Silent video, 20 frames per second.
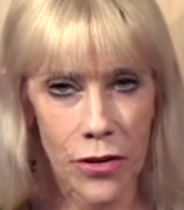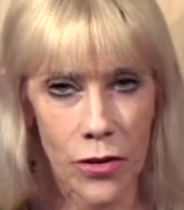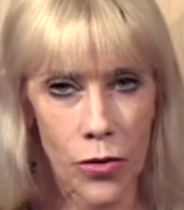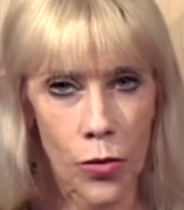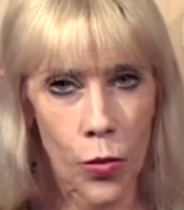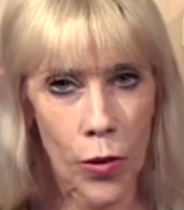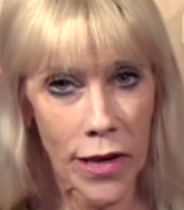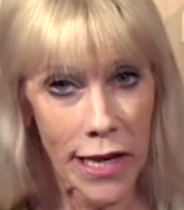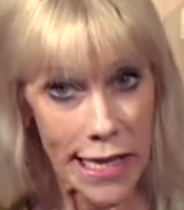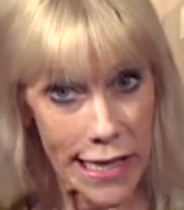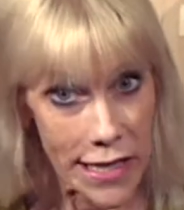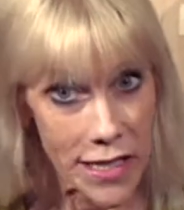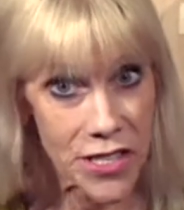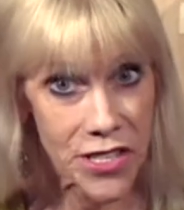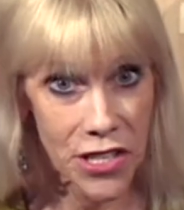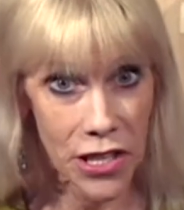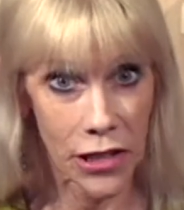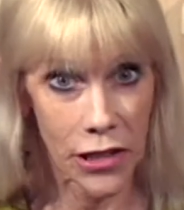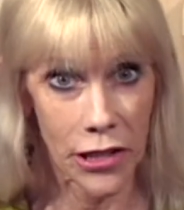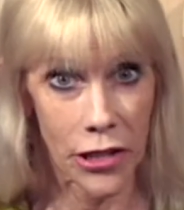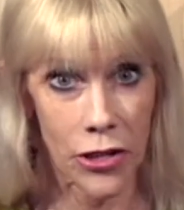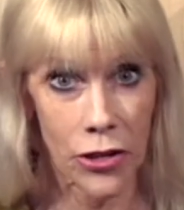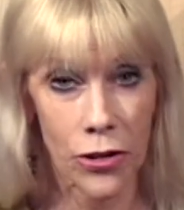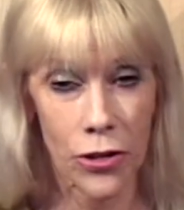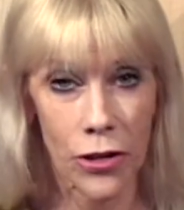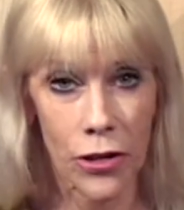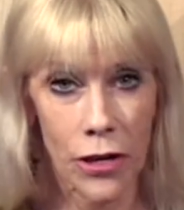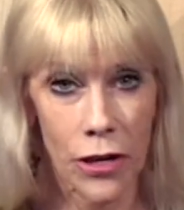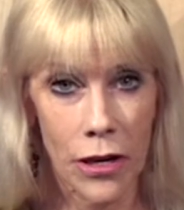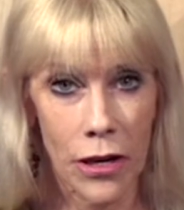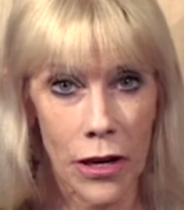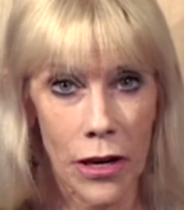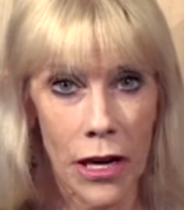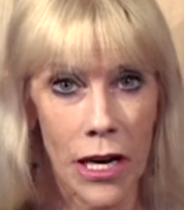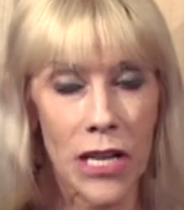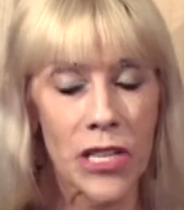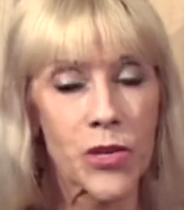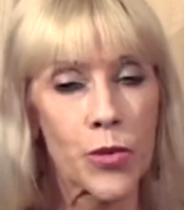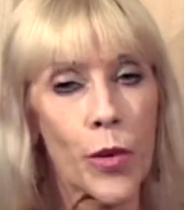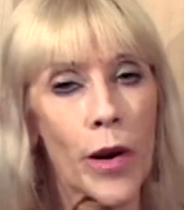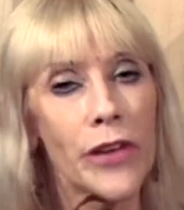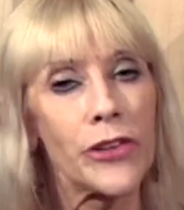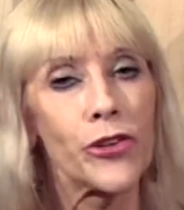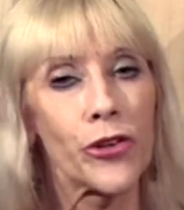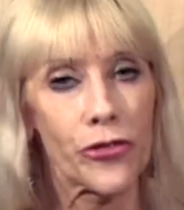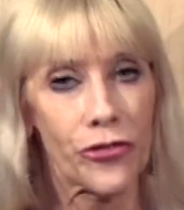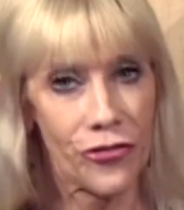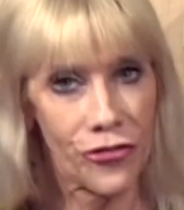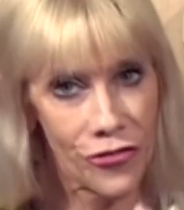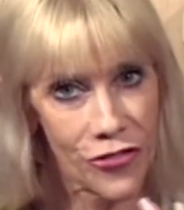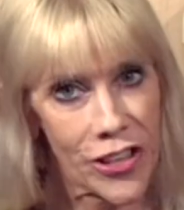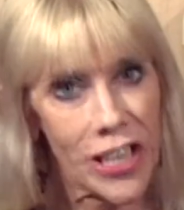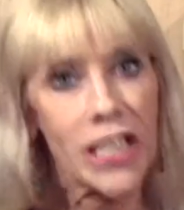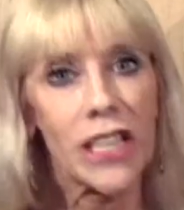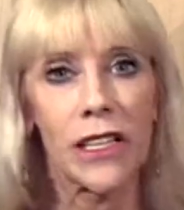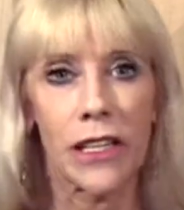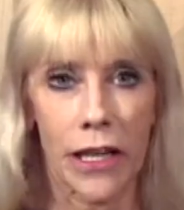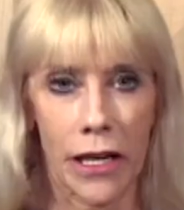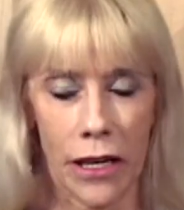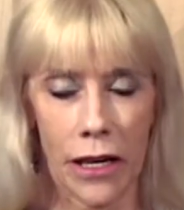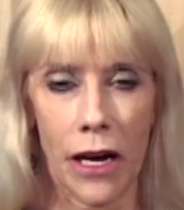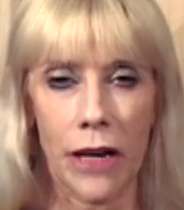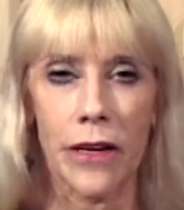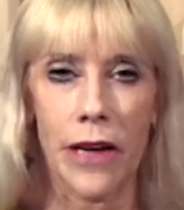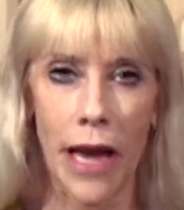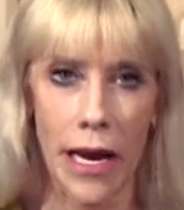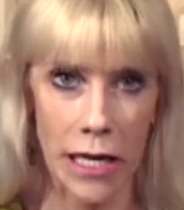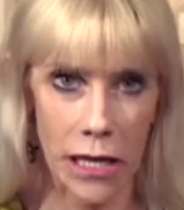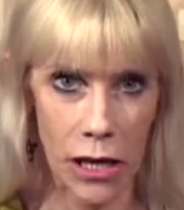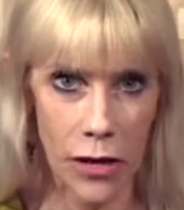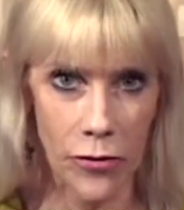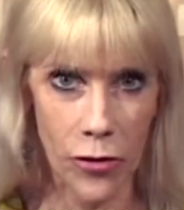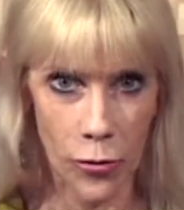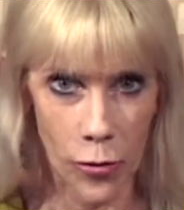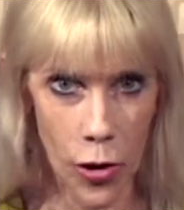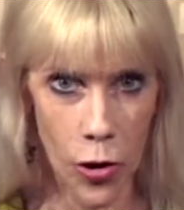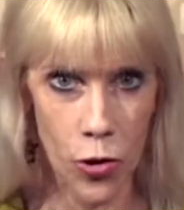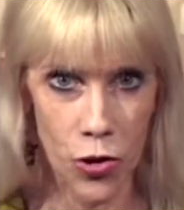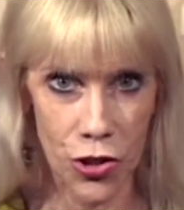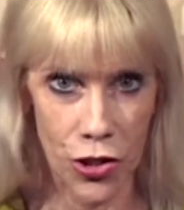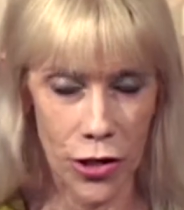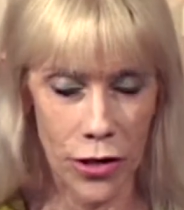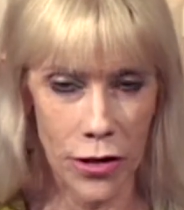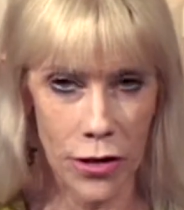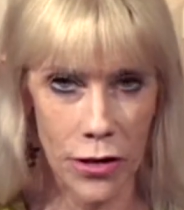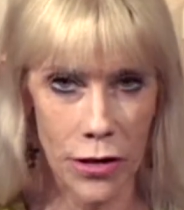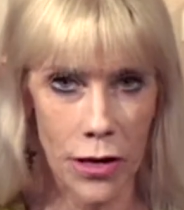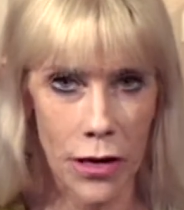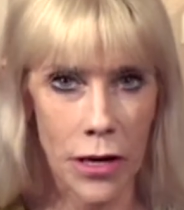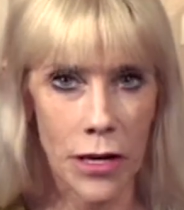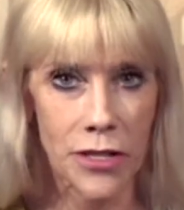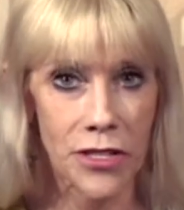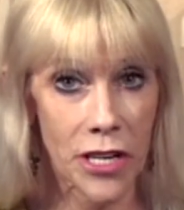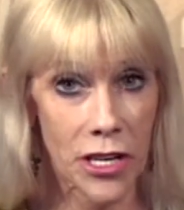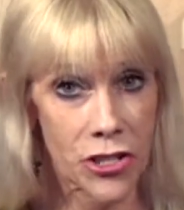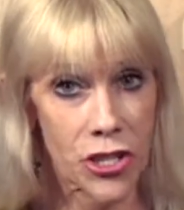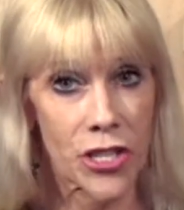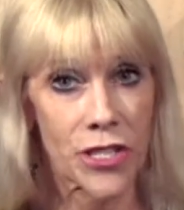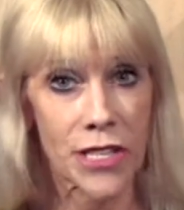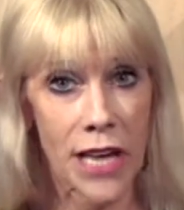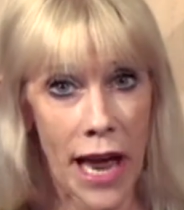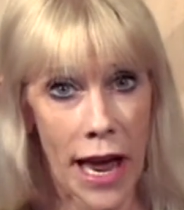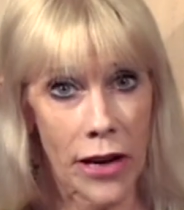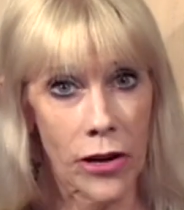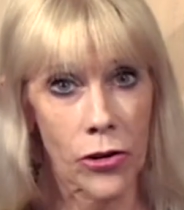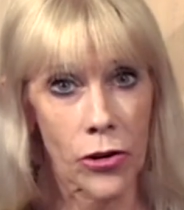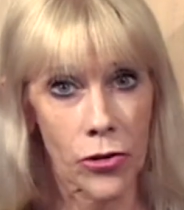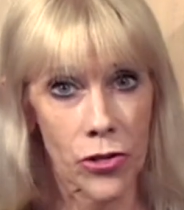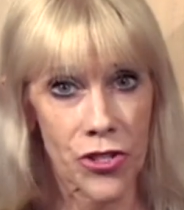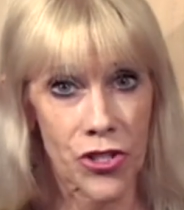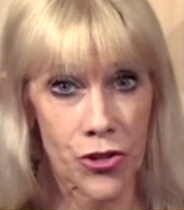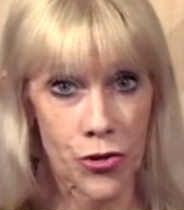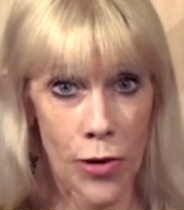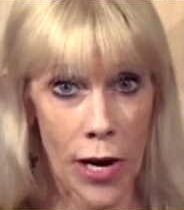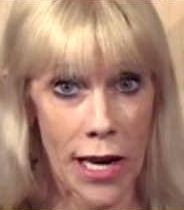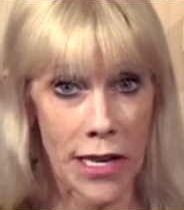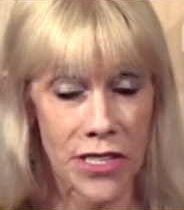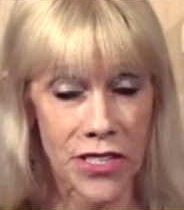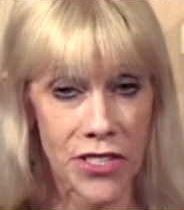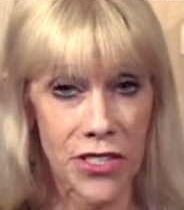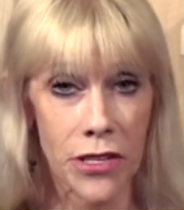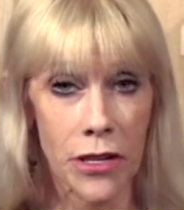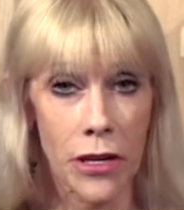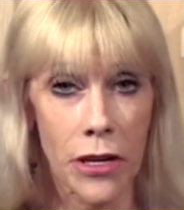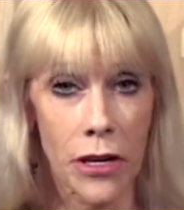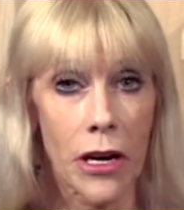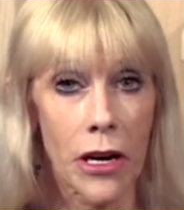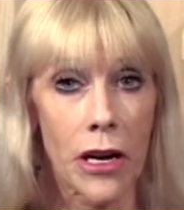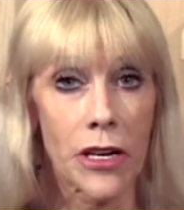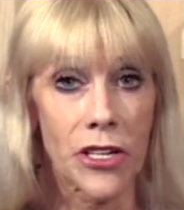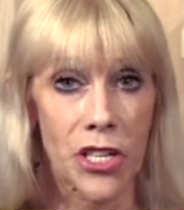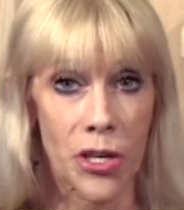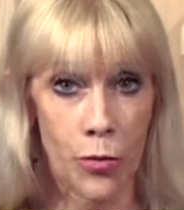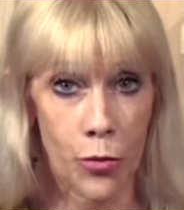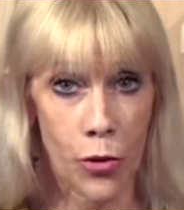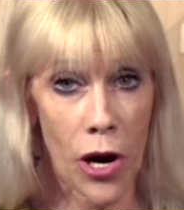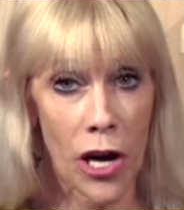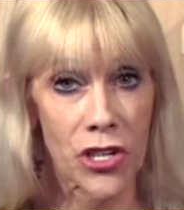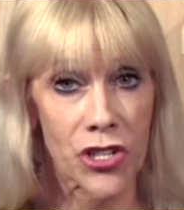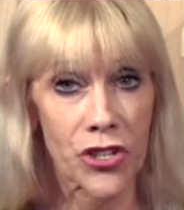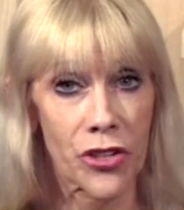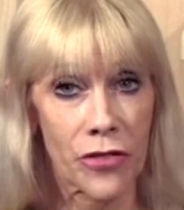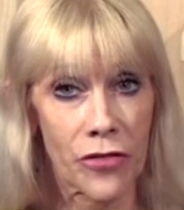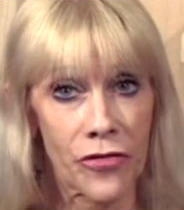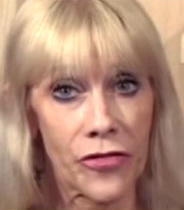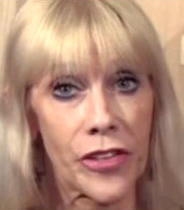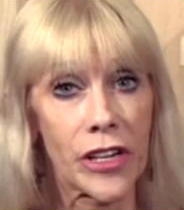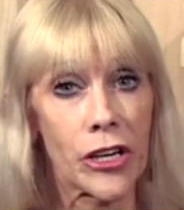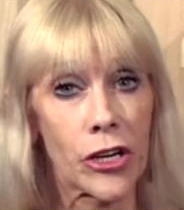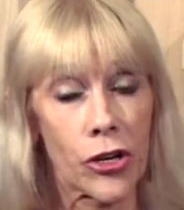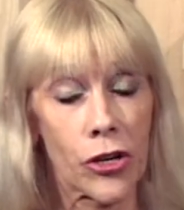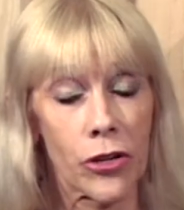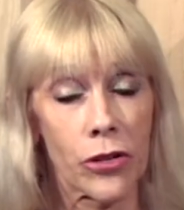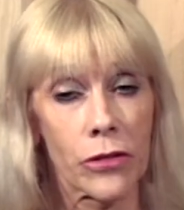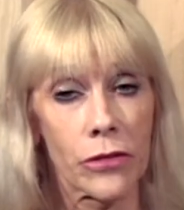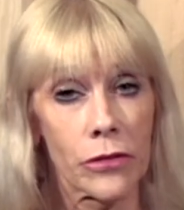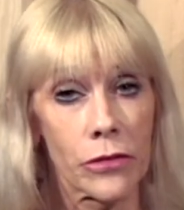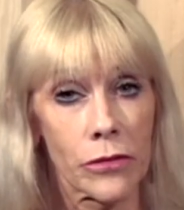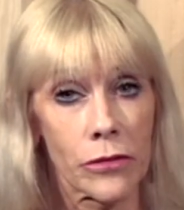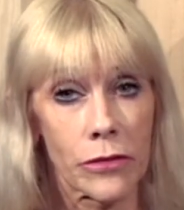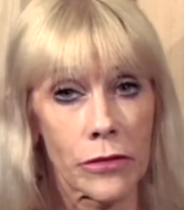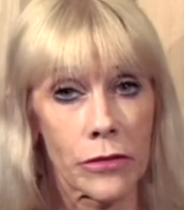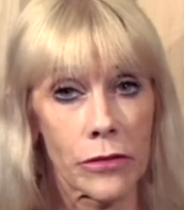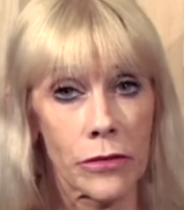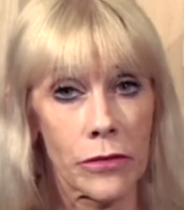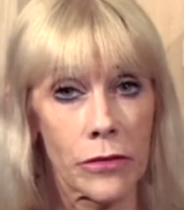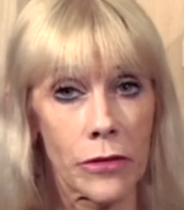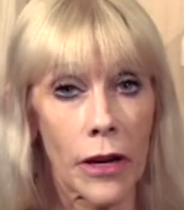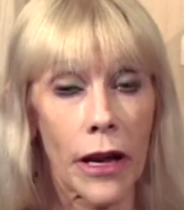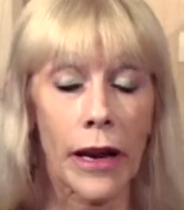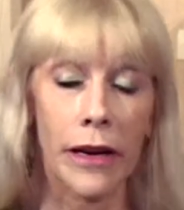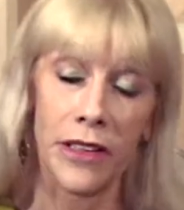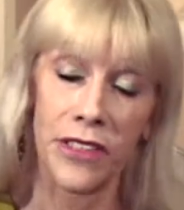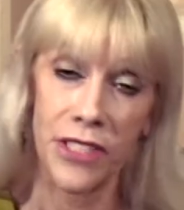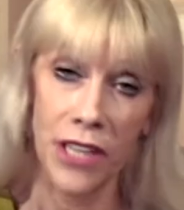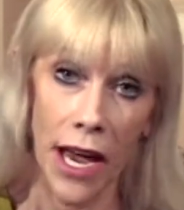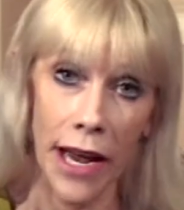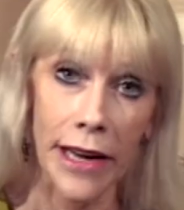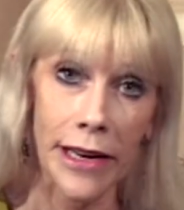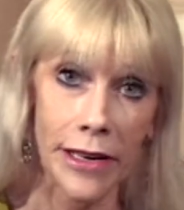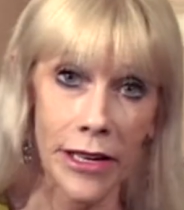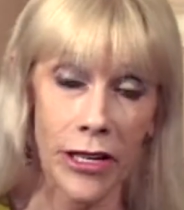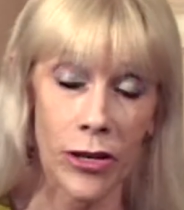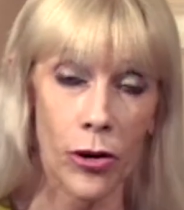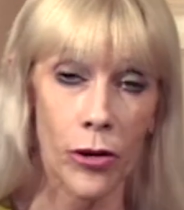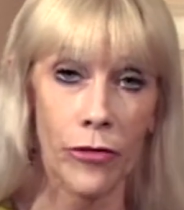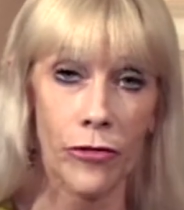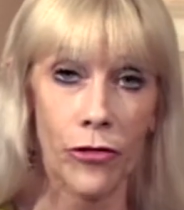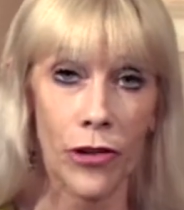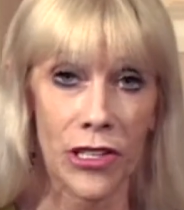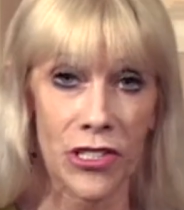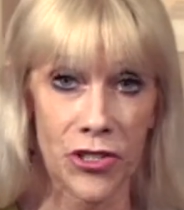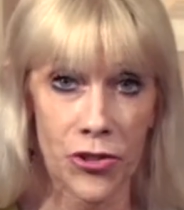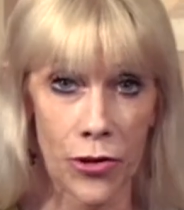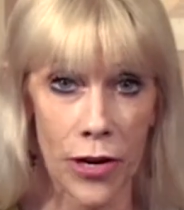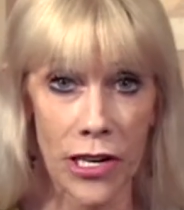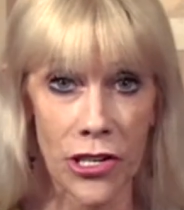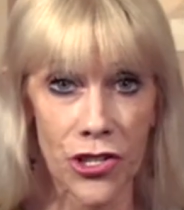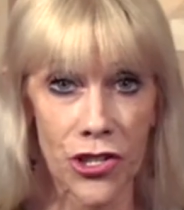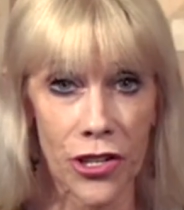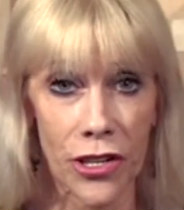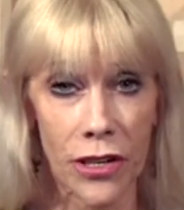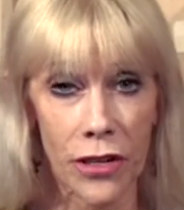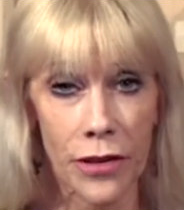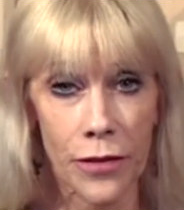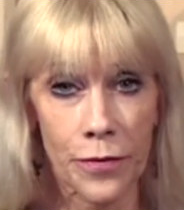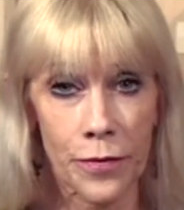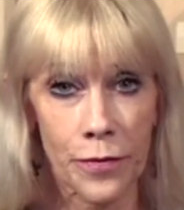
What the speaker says: What is clear is when you're feeling a negative emotion, such as anger, stress, depression, fear, anxiety, or frustration.